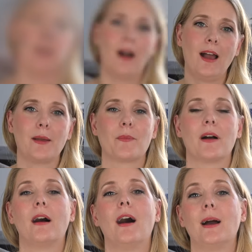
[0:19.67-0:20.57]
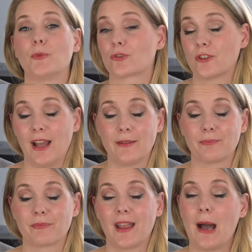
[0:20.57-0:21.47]
Hi, I'm Dr. Anne.
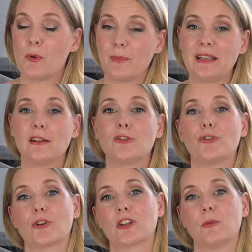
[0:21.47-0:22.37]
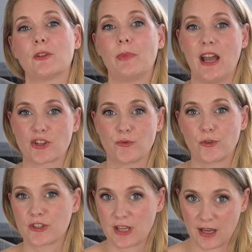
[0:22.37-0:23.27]
I'm a medical doctor with a passion
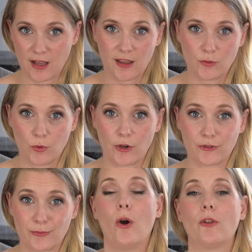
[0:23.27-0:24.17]
for skincare that works.